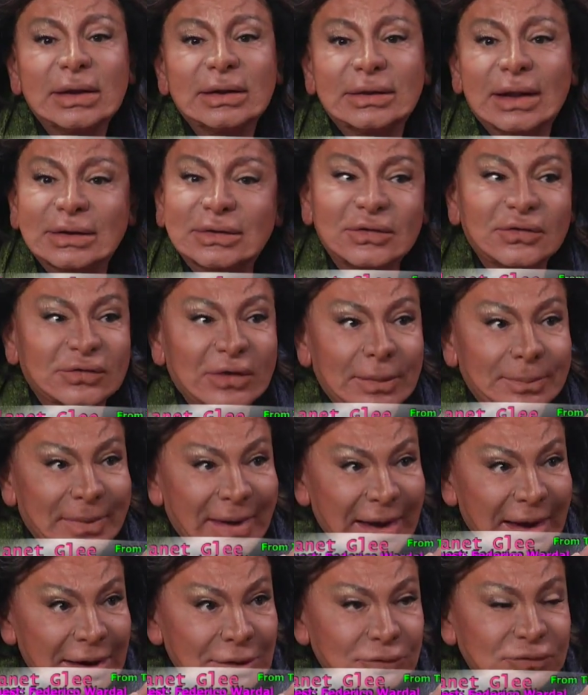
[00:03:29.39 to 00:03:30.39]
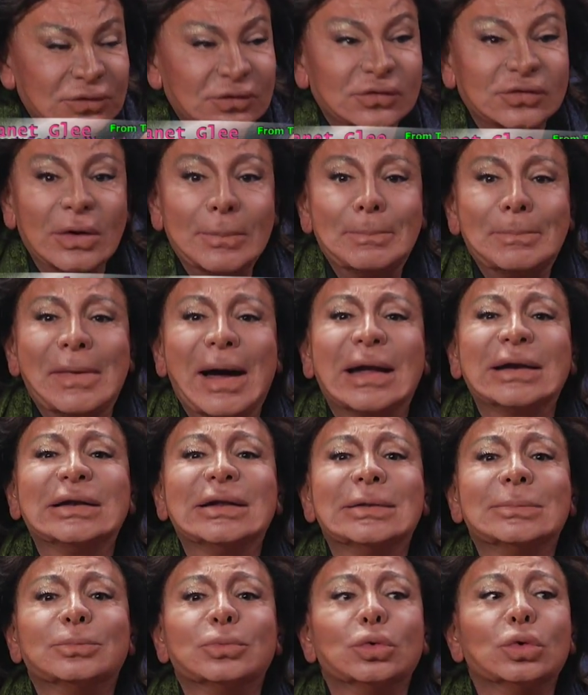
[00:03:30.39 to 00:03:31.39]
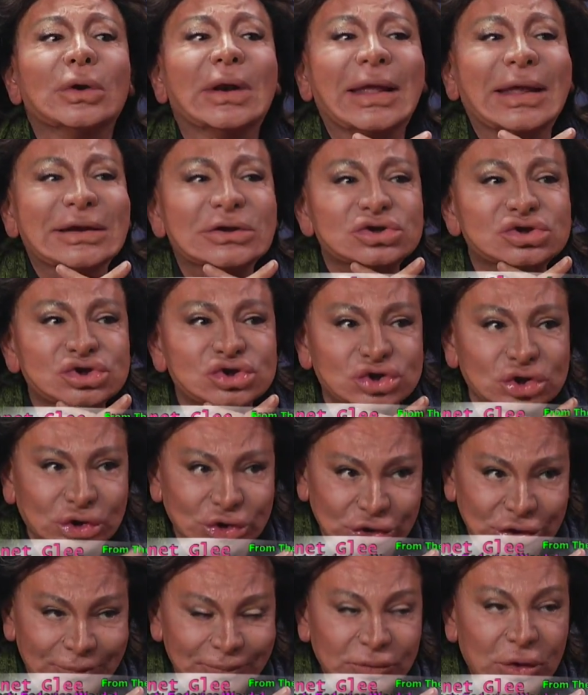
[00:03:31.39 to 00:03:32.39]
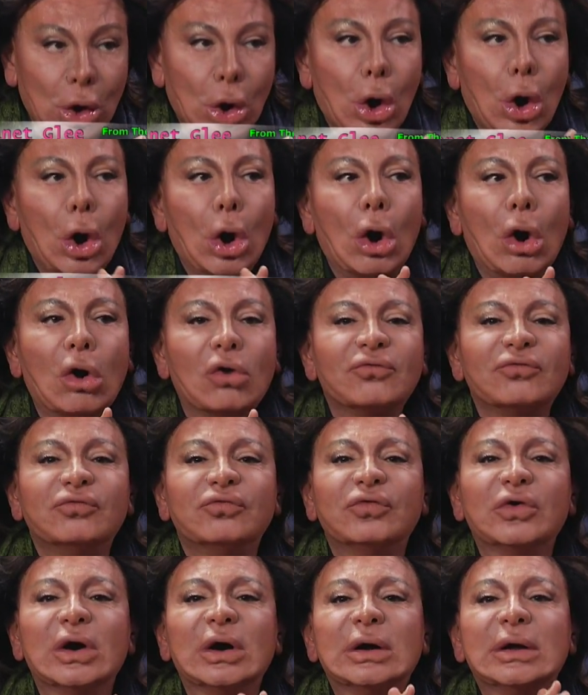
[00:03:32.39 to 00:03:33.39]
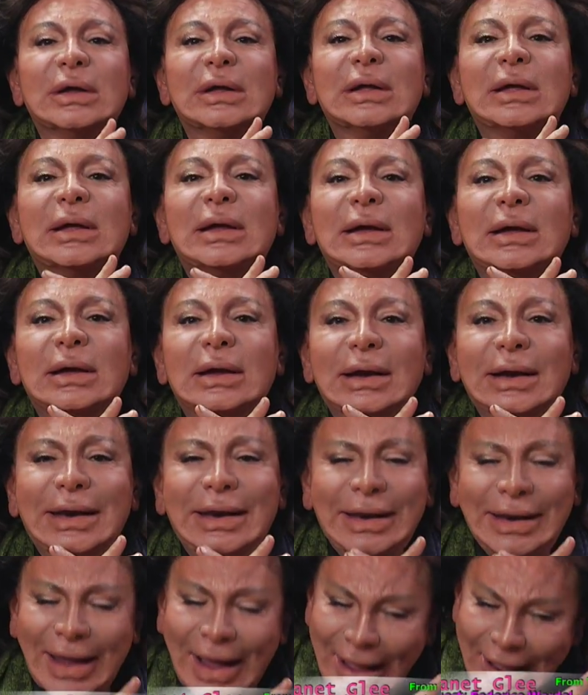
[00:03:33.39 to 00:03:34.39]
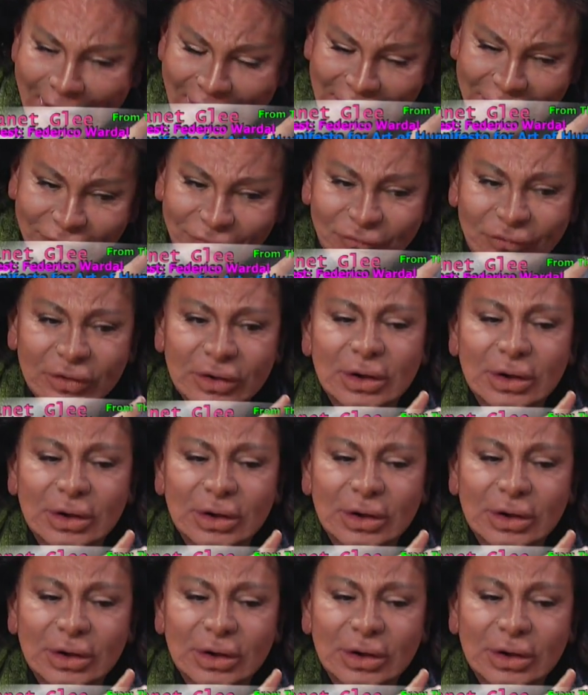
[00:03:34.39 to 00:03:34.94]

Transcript: that is about the manipulation of love